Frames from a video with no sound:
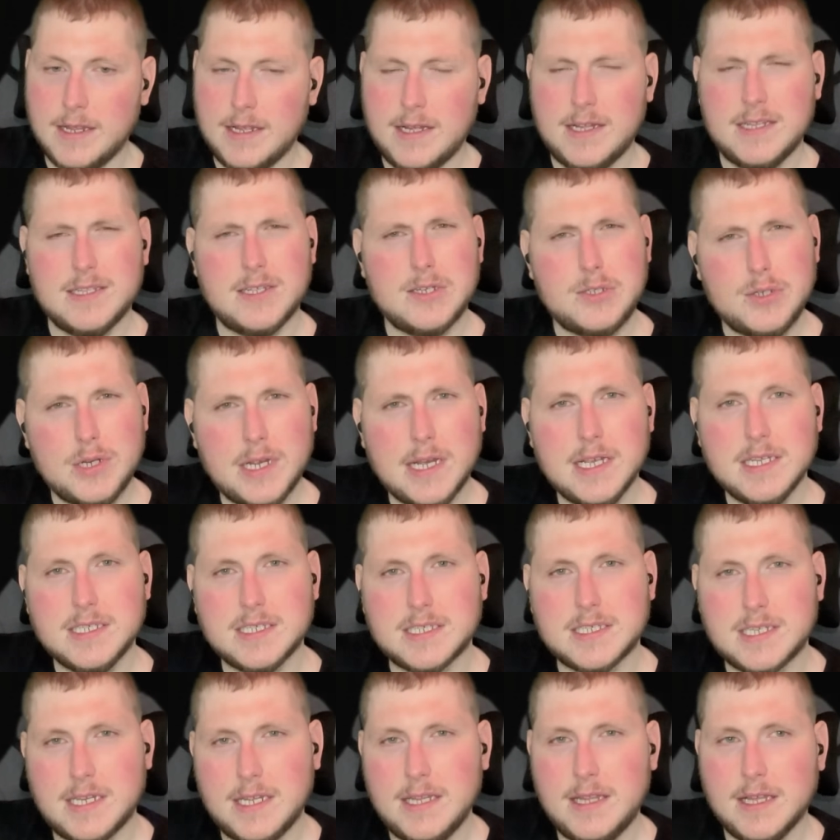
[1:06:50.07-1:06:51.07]
Did you guys
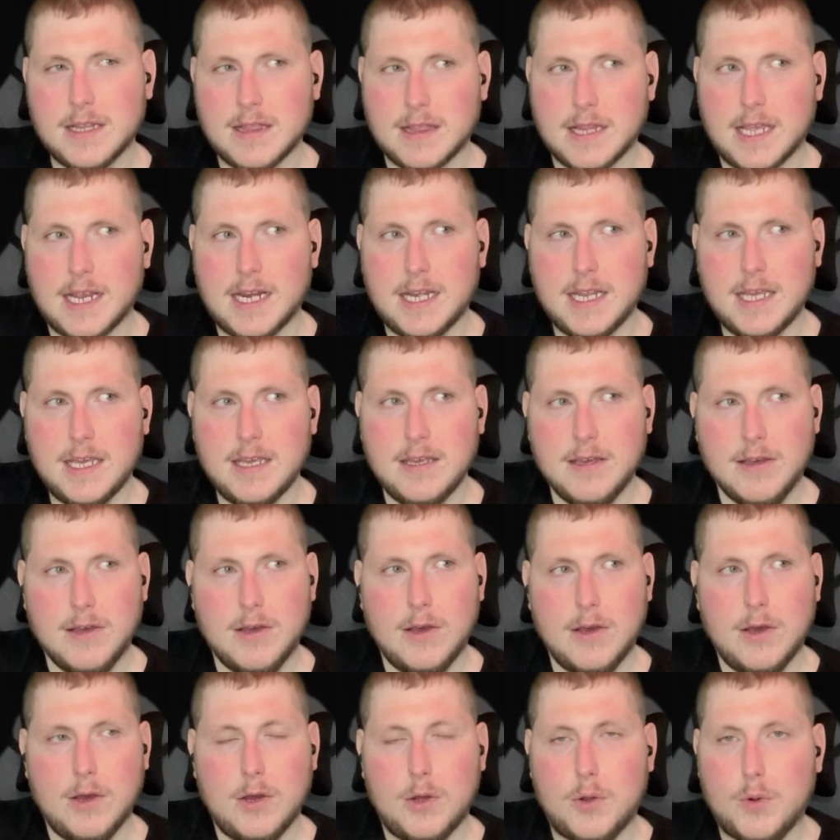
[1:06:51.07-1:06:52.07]
see the lady
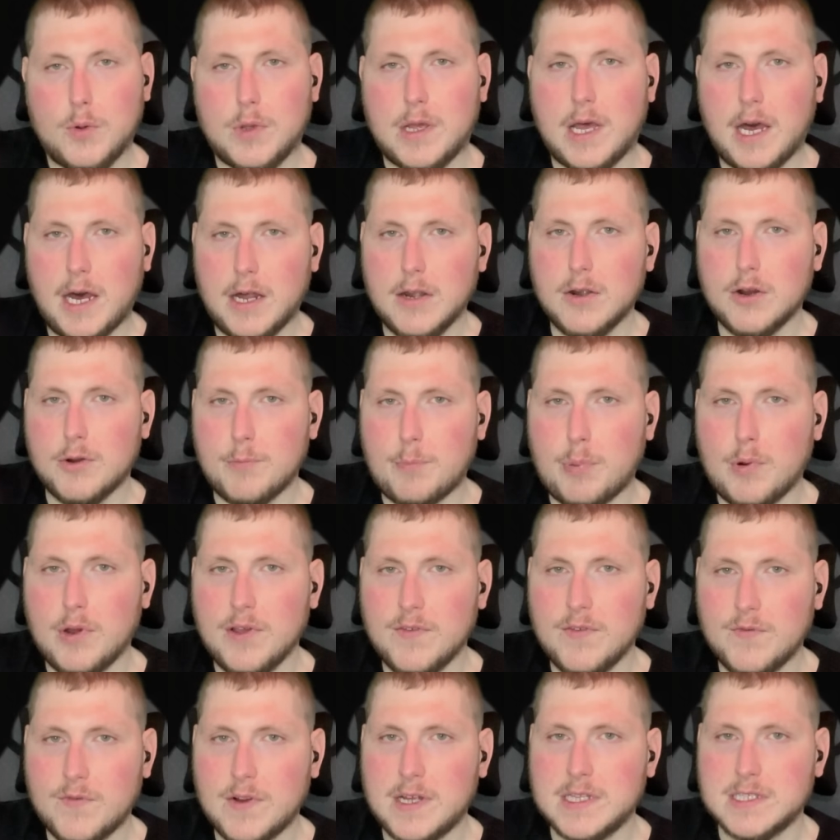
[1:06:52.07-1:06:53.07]
who cut her
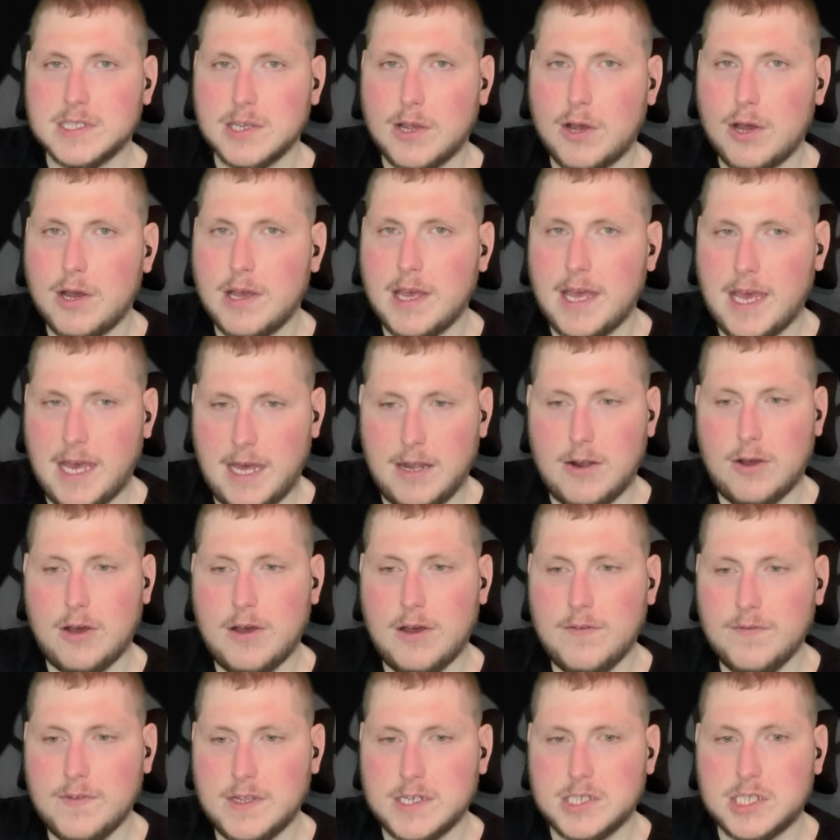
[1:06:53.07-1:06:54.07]
boyfriend's head
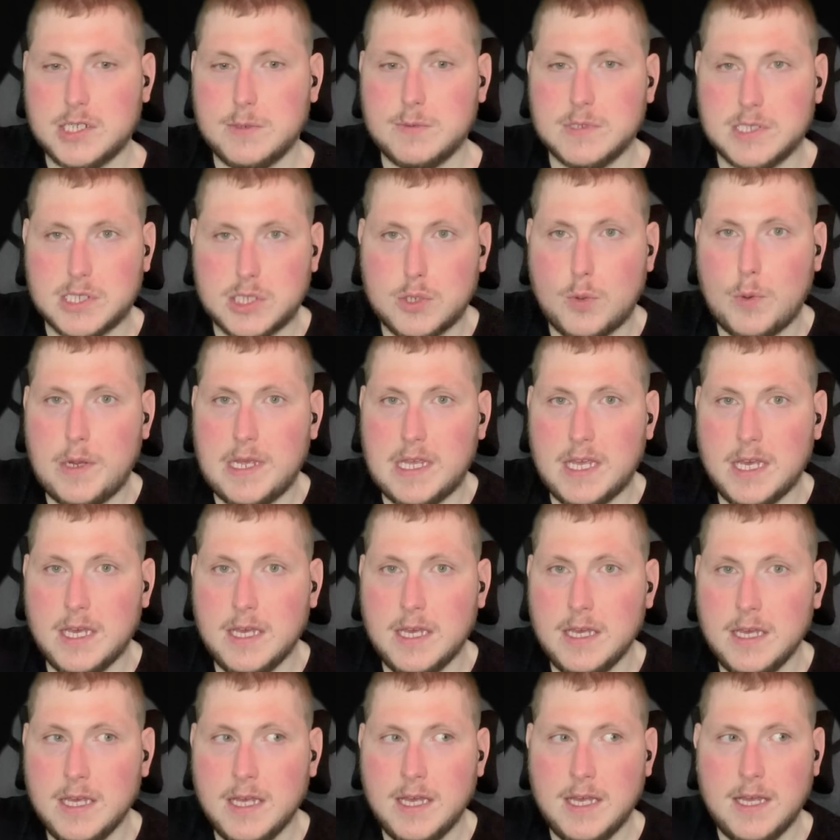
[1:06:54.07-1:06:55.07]
off because she was
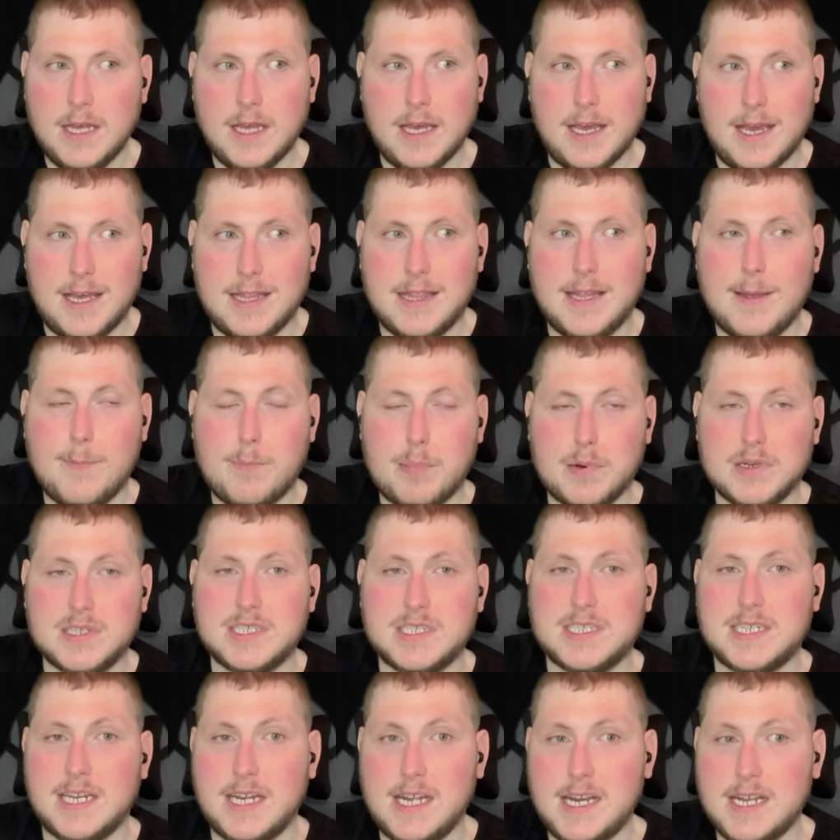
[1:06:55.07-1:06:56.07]
tweaking and then
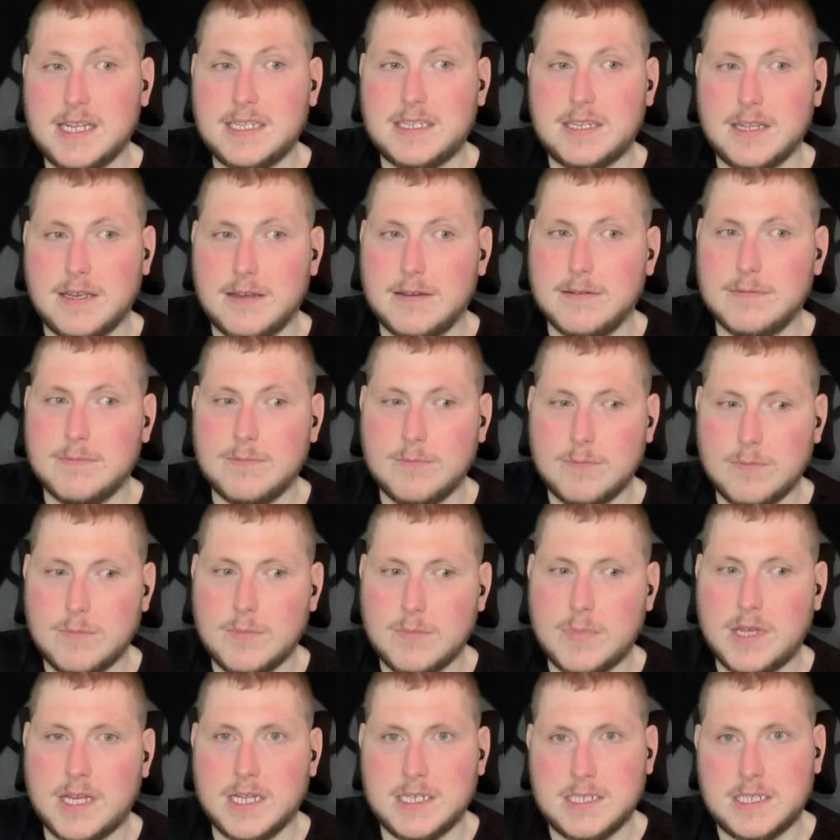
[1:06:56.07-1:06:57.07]
proceeded to
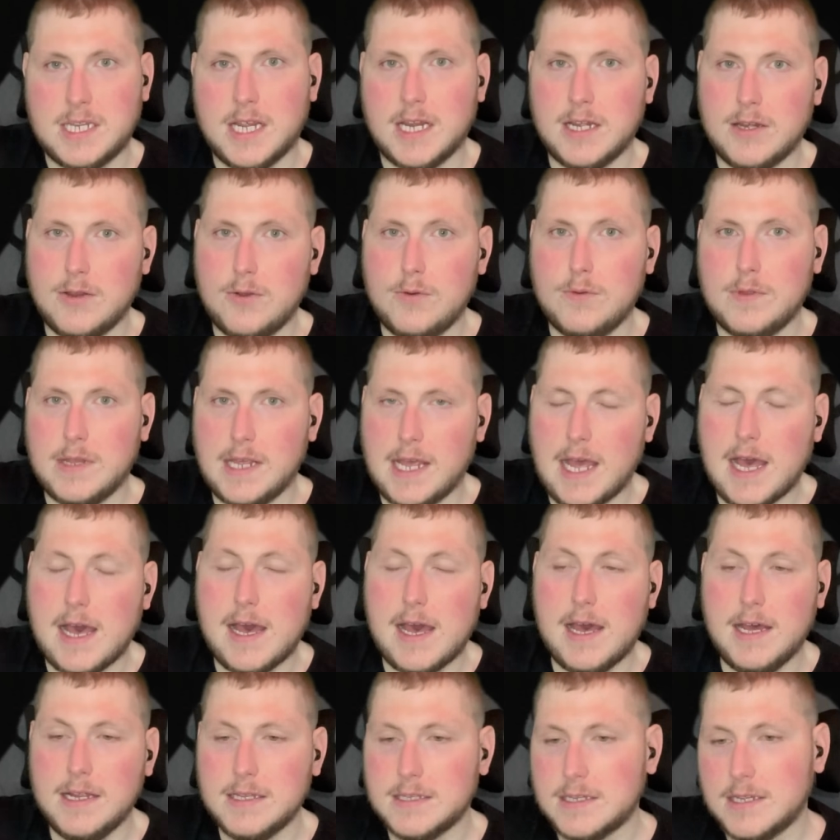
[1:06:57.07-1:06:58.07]
continue the
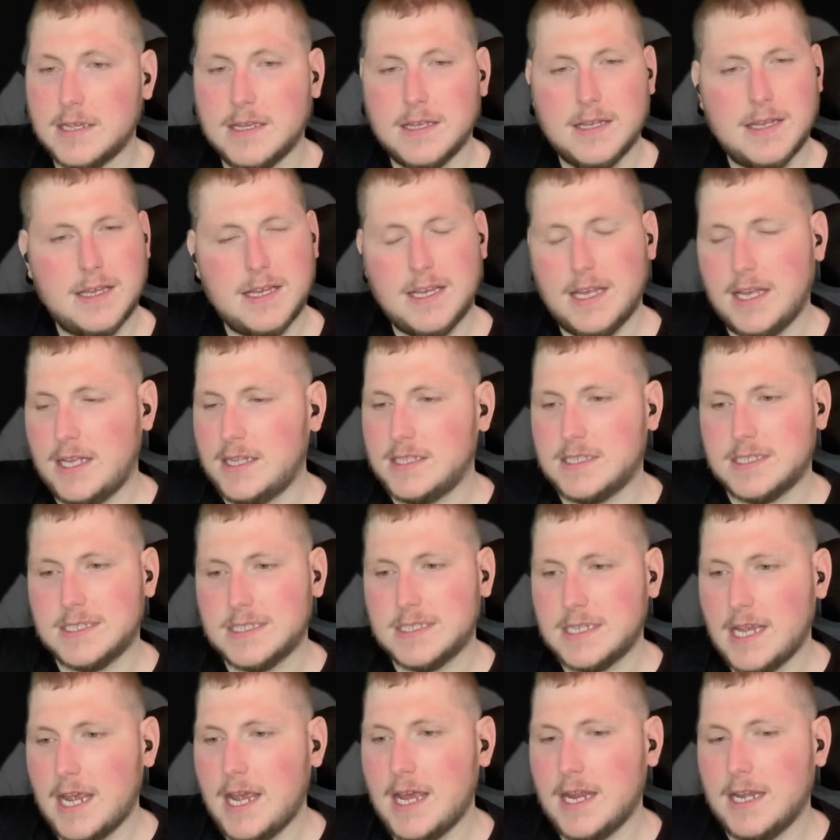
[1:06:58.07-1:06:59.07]
act?
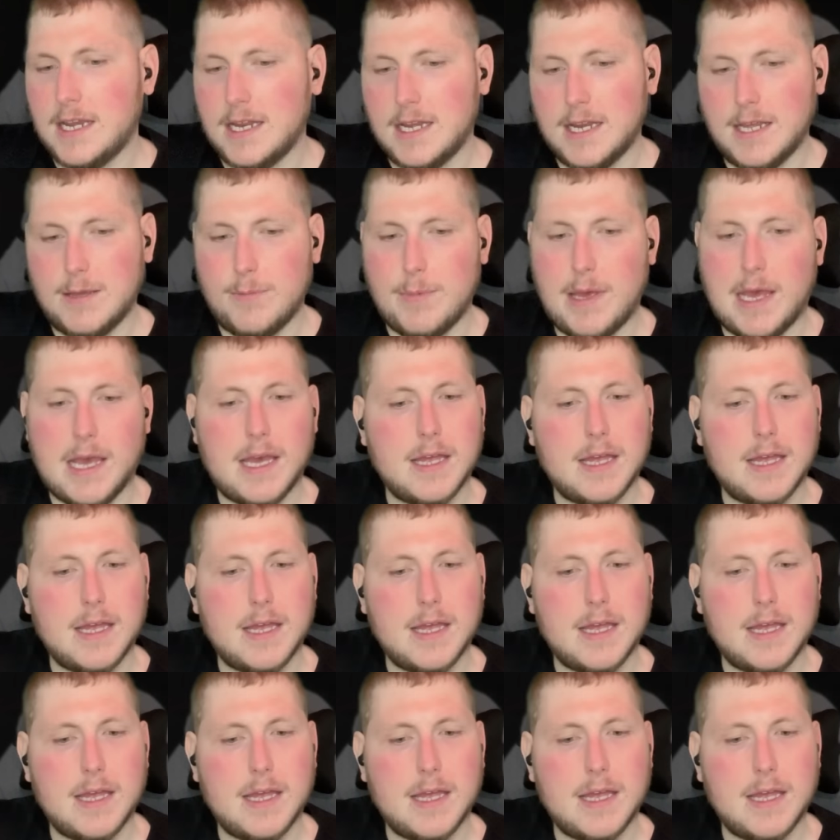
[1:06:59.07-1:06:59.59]
Insanity, man.